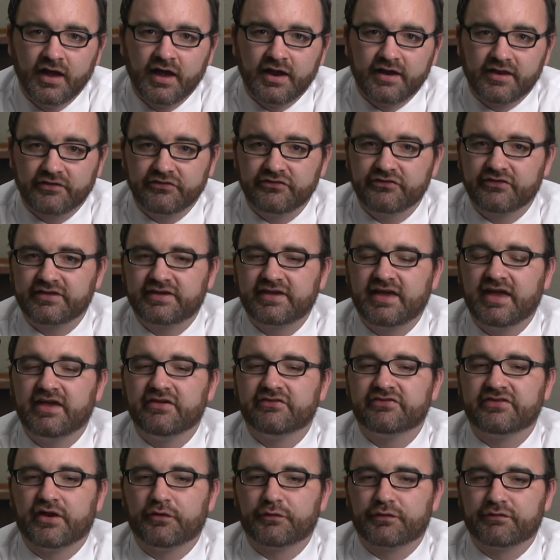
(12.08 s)
This is a
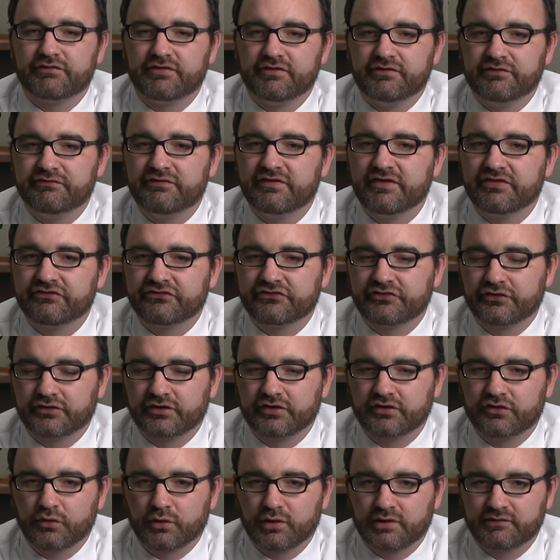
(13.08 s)
case out of the Fifth
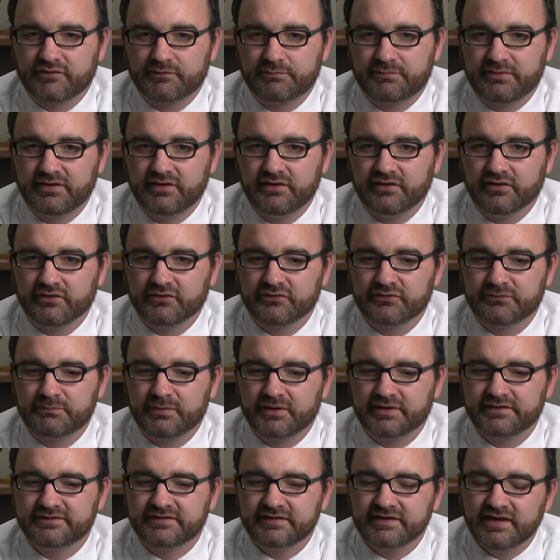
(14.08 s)
Circuit Court of Appeals,
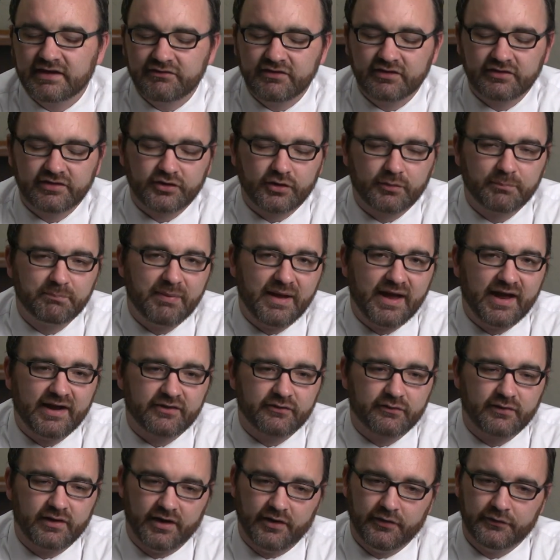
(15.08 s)
but to give you a little
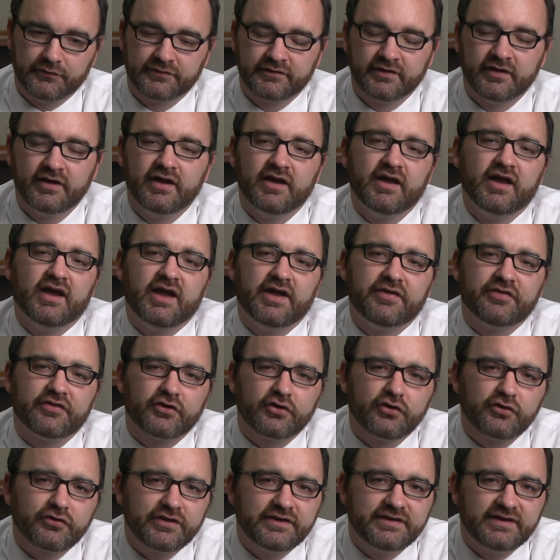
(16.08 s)
background, in the
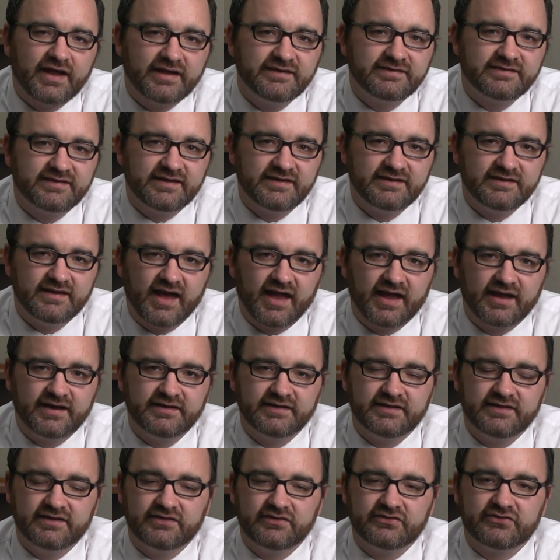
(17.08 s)
early
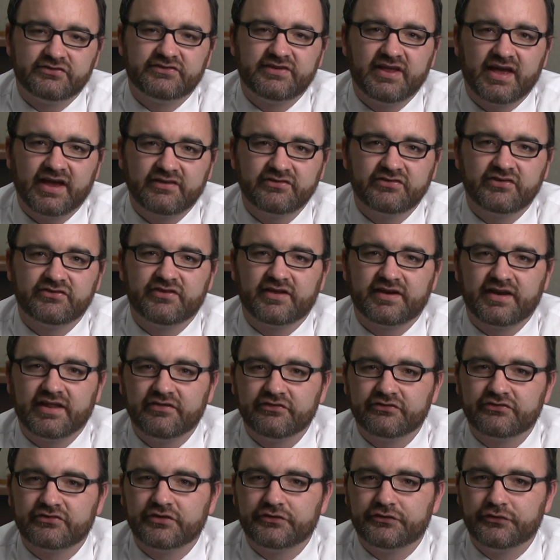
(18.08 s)
1990s, Texas had
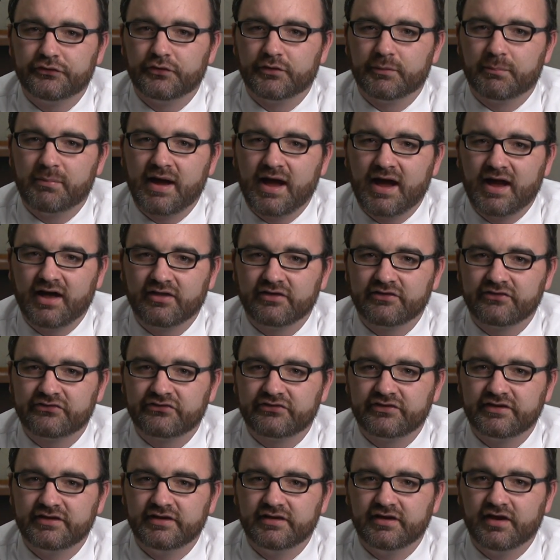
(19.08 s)
instituted a
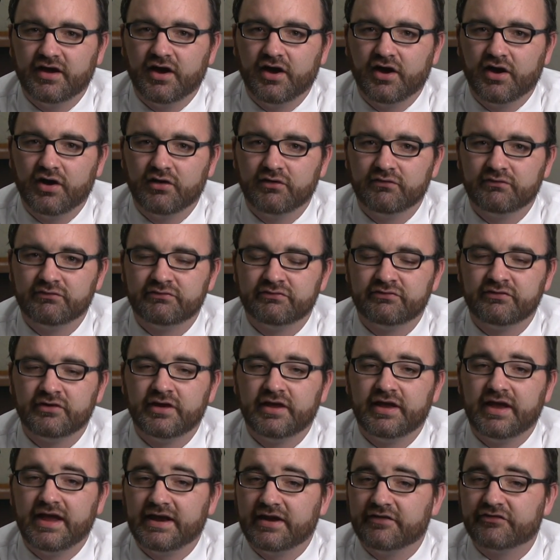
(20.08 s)
policy
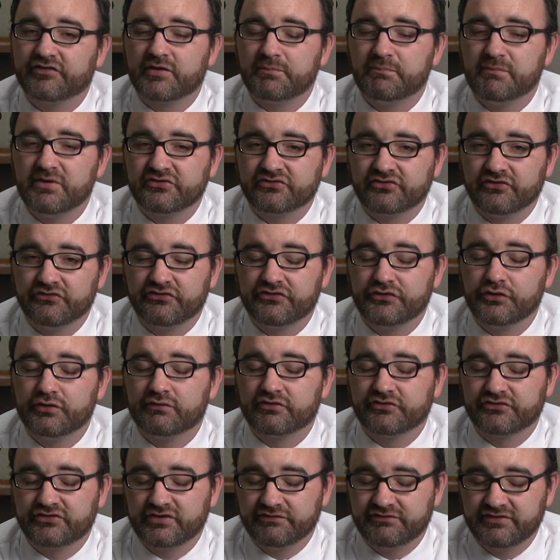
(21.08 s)
in its admissions, the
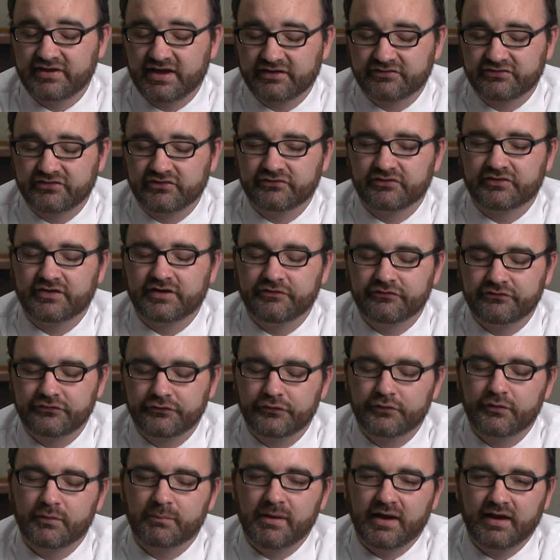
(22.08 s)
University of Texas had
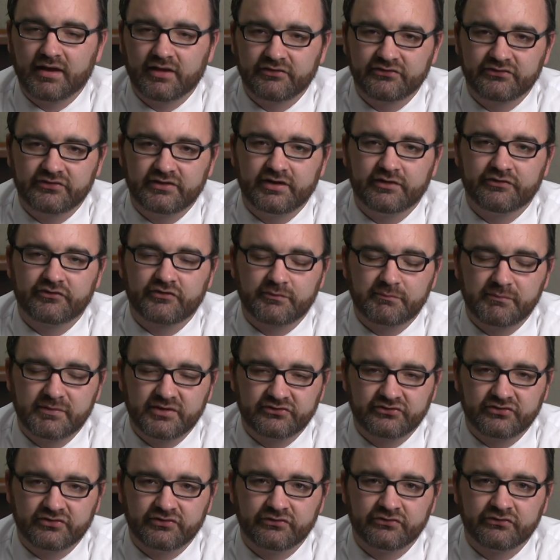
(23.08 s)
instituted a policy in its
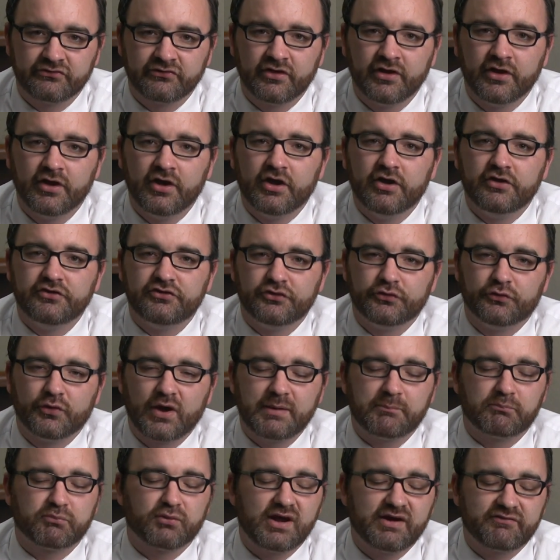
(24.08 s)
admissions to
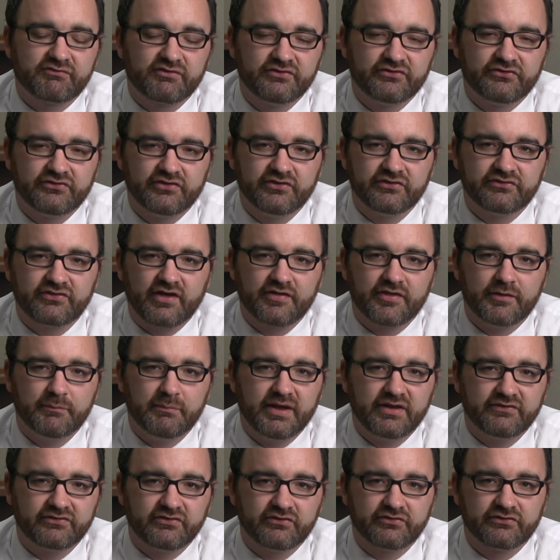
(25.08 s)
grant preferences on the
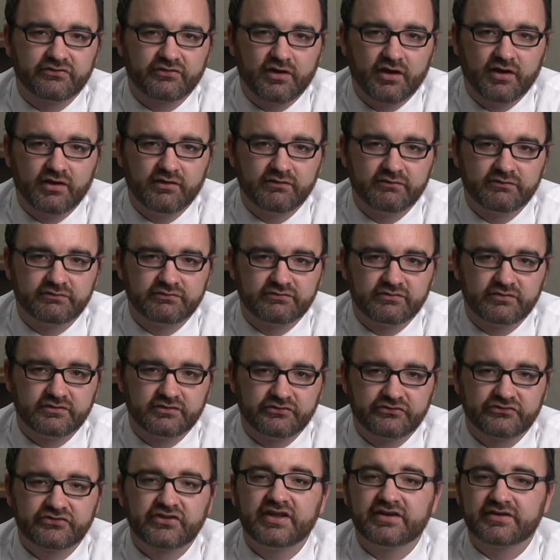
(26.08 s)
basis of
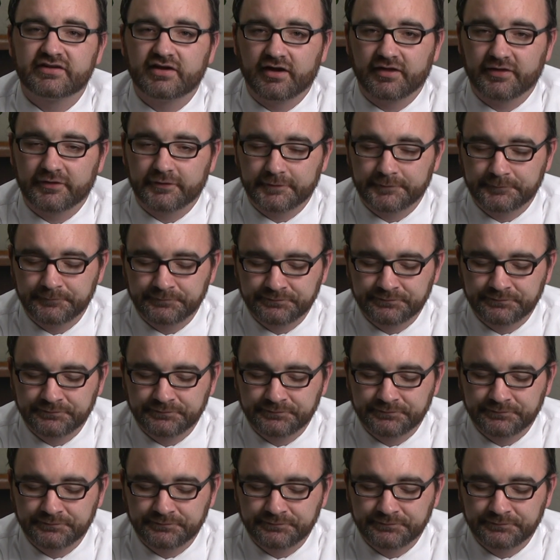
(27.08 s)
skin color.